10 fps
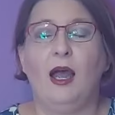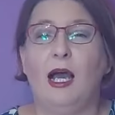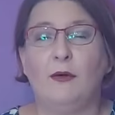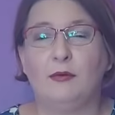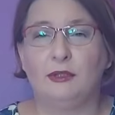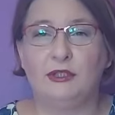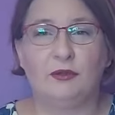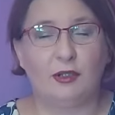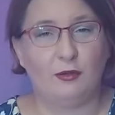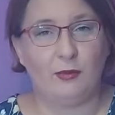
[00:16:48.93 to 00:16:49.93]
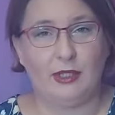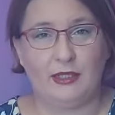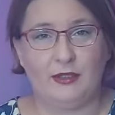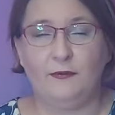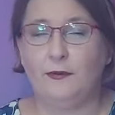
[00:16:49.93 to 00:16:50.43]
I wouldn't recommend
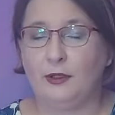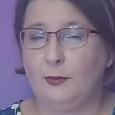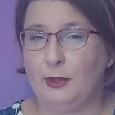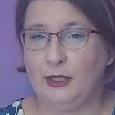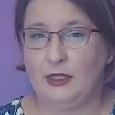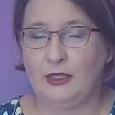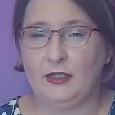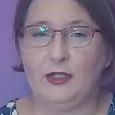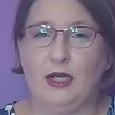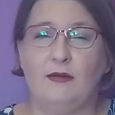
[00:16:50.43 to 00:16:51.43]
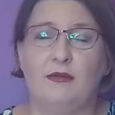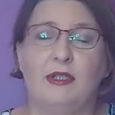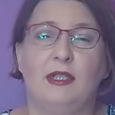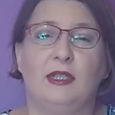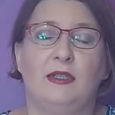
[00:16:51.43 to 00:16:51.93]
it for a beginner. I would
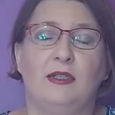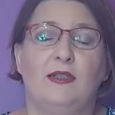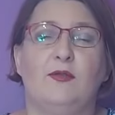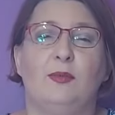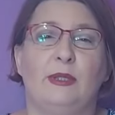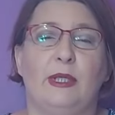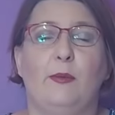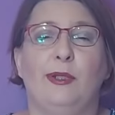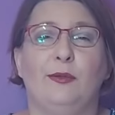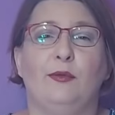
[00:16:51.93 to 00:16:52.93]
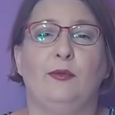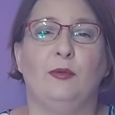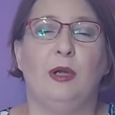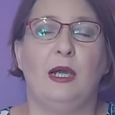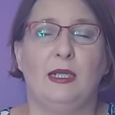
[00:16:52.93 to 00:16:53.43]
say it needs to be someone
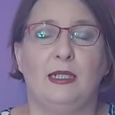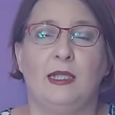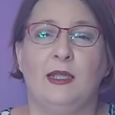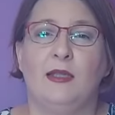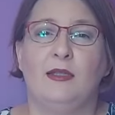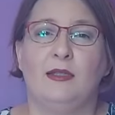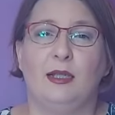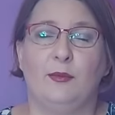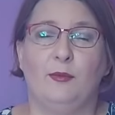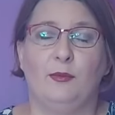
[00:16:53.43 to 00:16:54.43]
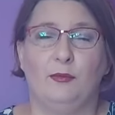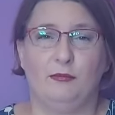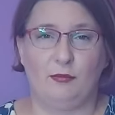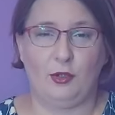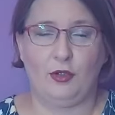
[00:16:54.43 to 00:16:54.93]
who has some
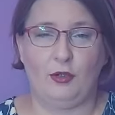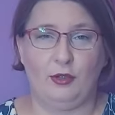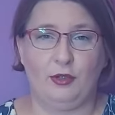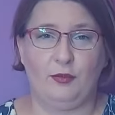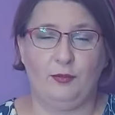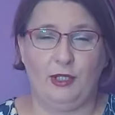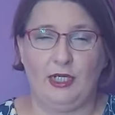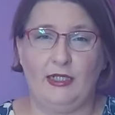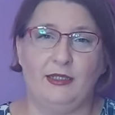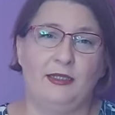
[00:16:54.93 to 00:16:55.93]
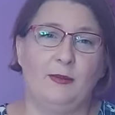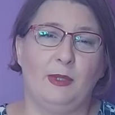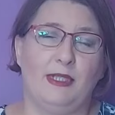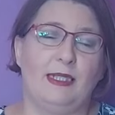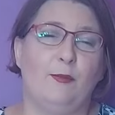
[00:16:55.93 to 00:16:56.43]
knowledge behind them
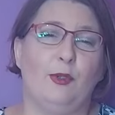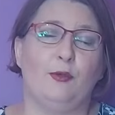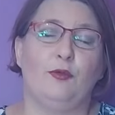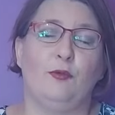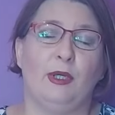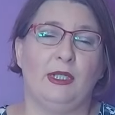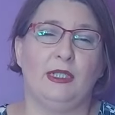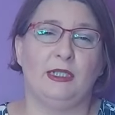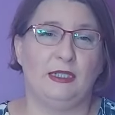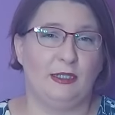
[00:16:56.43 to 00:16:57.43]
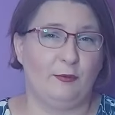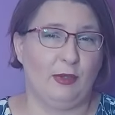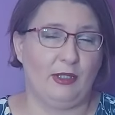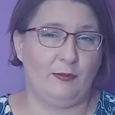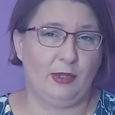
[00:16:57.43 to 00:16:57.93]
and someone who made at least
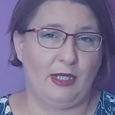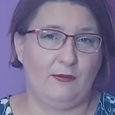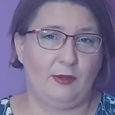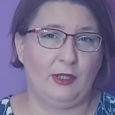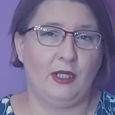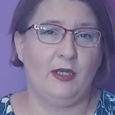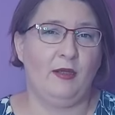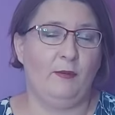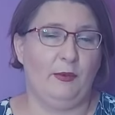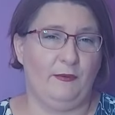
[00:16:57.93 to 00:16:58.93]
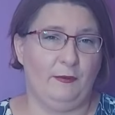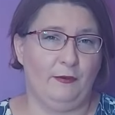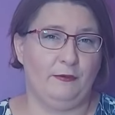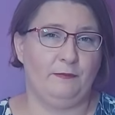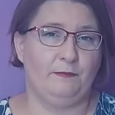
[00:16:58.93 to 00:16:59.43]
one blouse
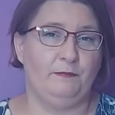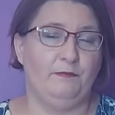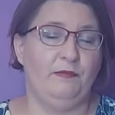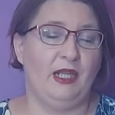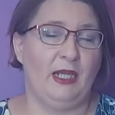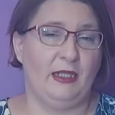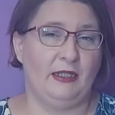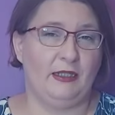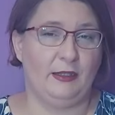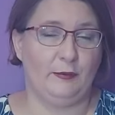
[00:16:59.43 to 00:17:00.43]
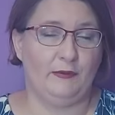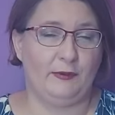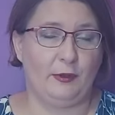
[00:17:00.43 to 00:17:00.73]
before, ideally with a